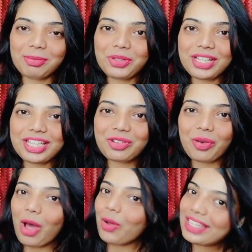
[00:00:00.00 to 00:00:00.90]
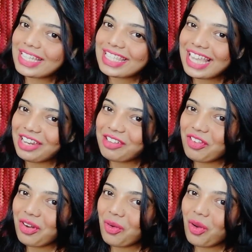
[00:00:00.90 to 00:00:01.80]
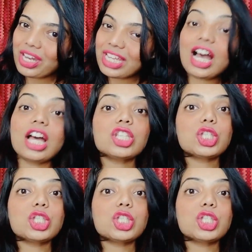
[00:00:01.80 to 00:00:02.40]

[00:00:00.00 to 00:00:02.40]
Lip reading: Beauties Crown. This side Veronica.